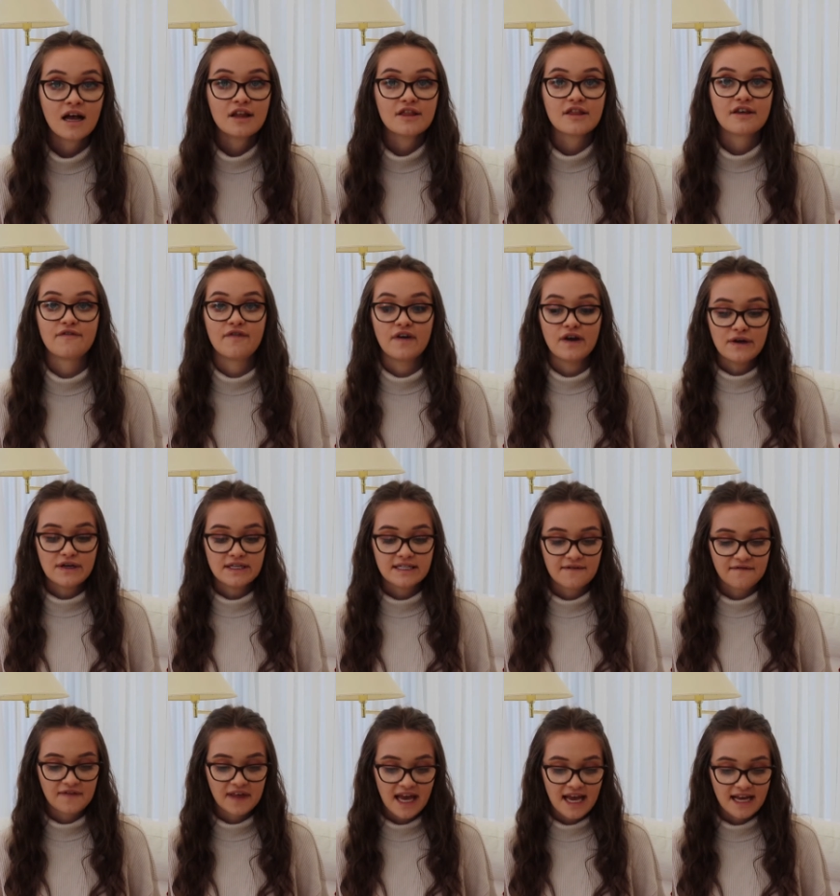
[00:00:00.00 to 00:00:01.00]
The focus
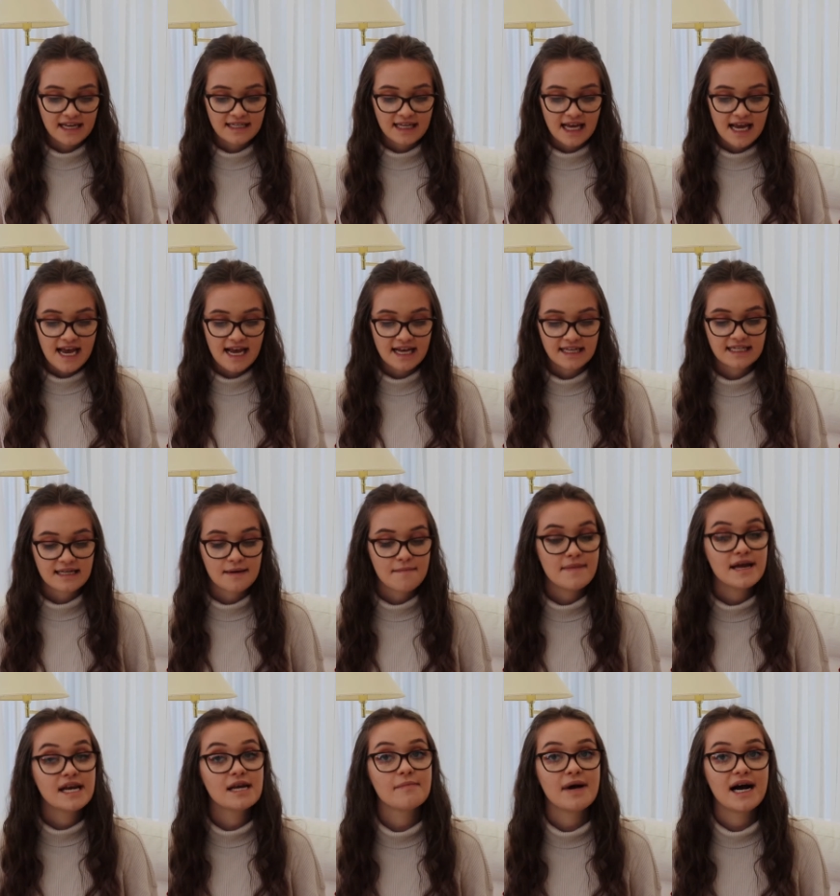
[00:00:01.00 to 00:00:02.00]
of this is to
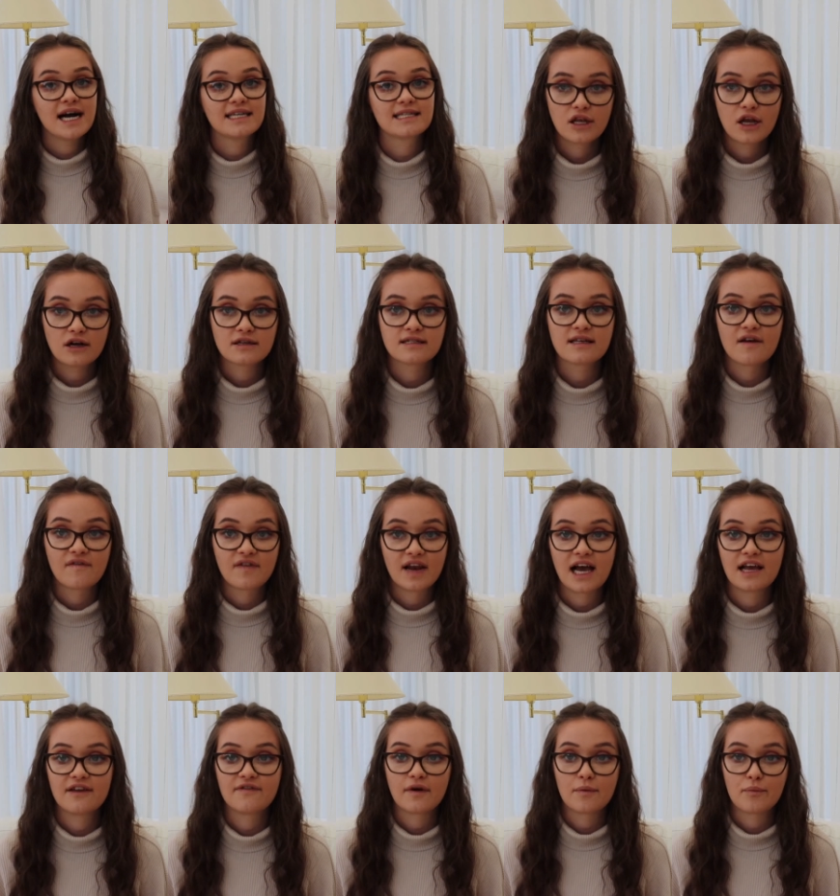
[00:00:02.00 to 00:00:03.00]
minimise loss of
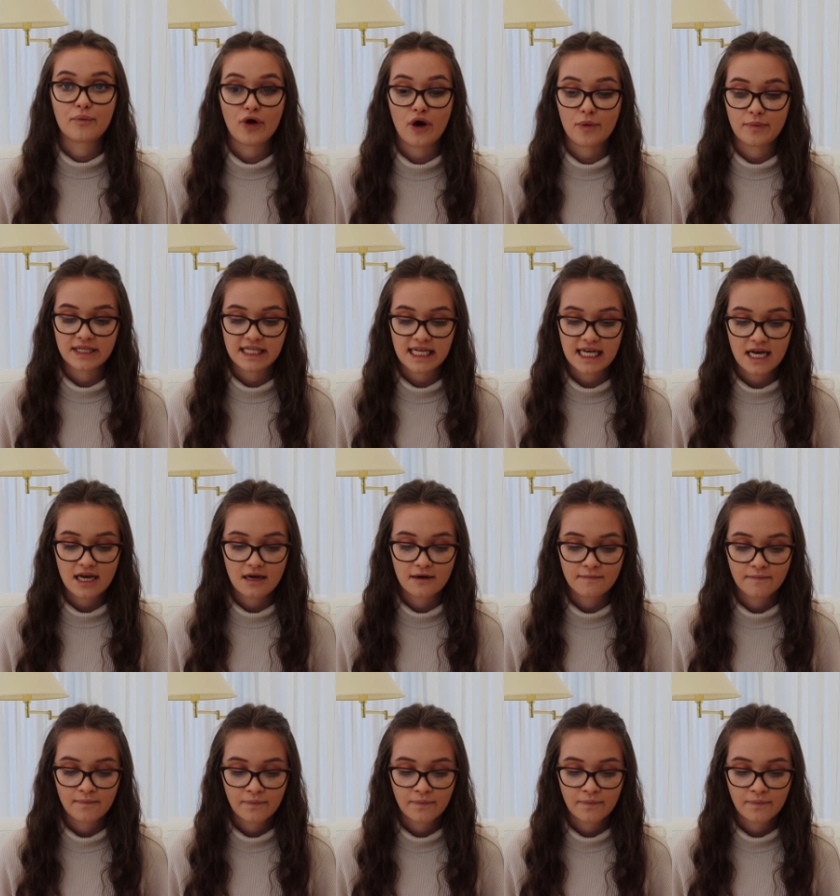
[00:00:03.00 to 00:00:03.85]
life and property